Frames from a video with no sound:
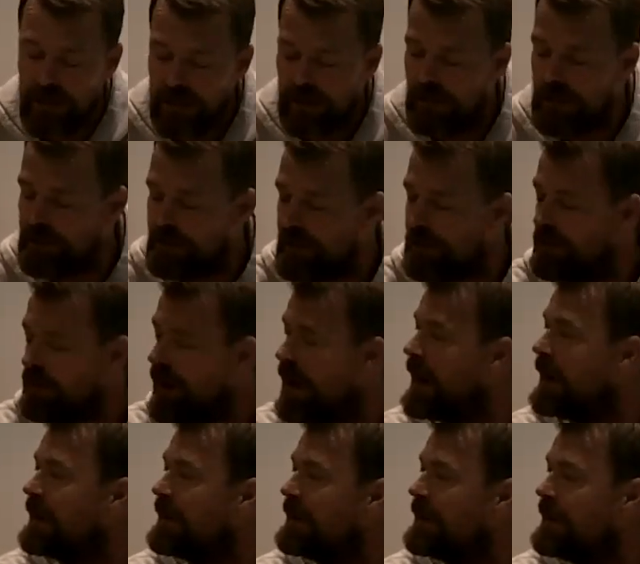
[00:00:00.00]
these are
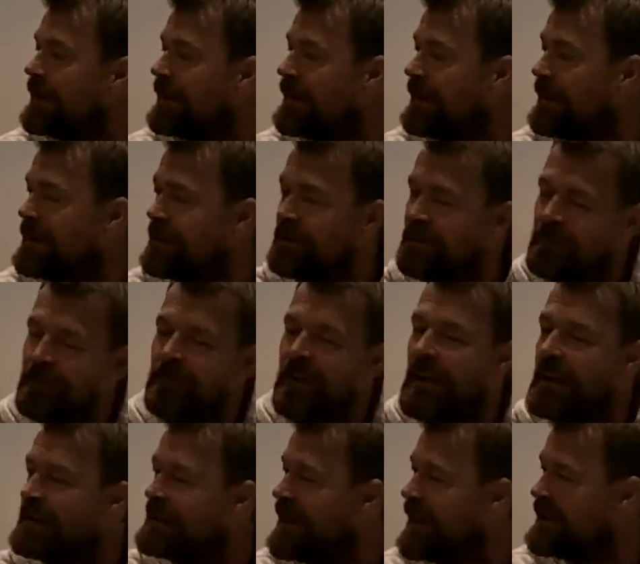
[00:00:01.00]
great. They're
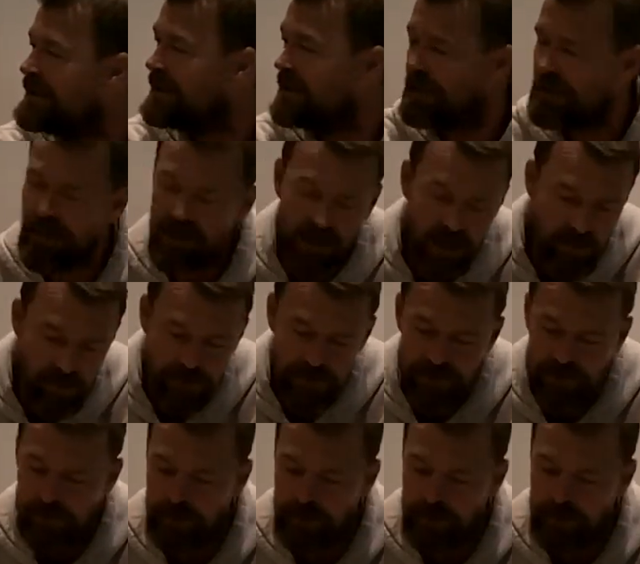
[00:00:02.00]
fantastic. Heaps of